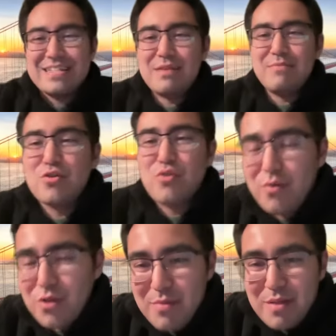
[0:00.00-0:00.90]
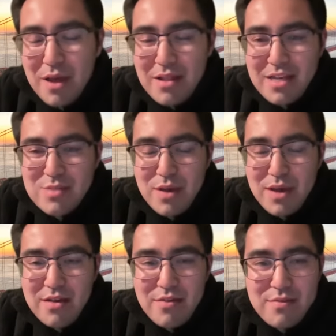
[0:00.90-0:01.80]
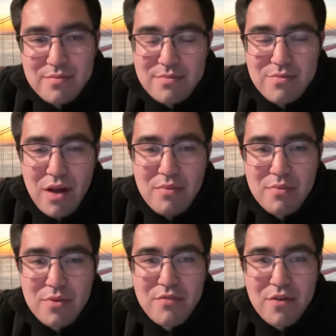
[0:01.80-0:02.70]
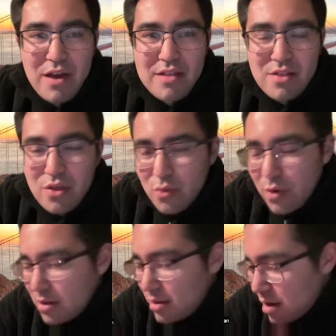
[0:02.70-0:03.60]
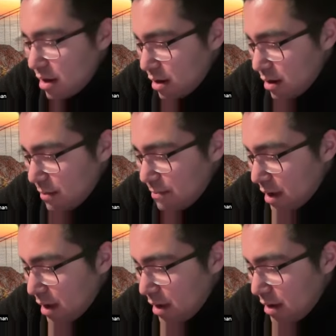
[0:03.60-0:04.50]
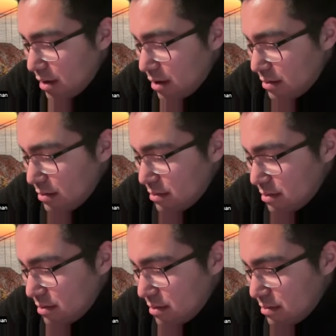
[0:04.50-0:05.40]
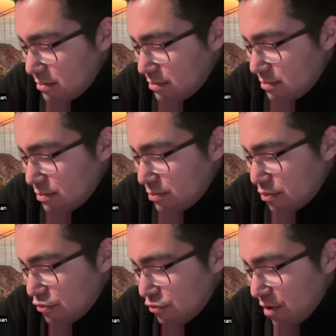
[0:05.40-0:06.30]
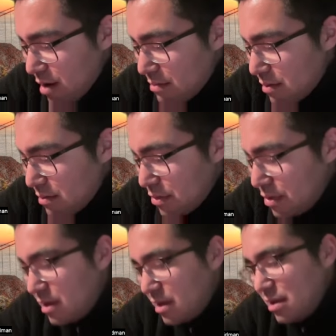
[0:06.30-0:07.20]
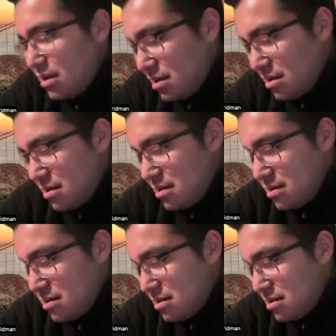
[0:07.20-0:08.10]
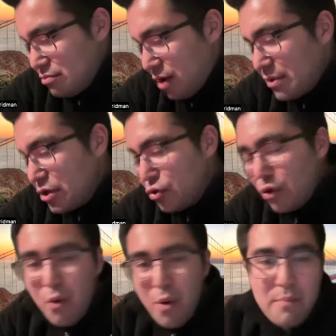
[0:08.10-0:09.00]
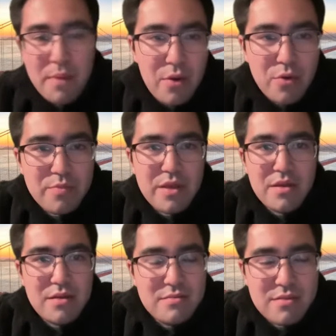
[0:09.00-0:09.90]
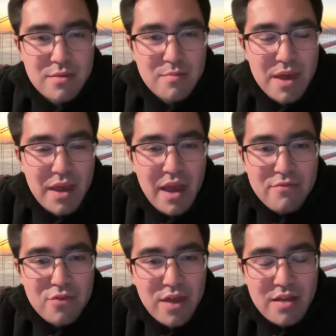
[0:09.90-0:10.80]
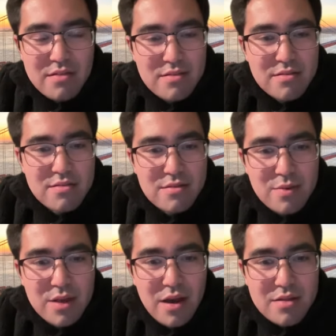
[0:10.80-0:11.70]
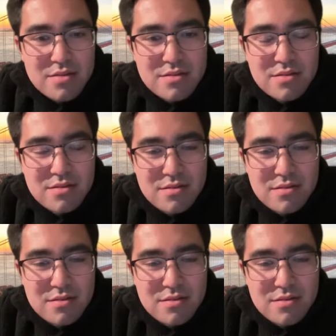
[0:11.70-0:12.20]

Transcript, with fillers: De Minaur would have been my next pick, probably if yeah. I had another one. Um, and probably probably Ugo Humbert would be the pick after that, to be honest.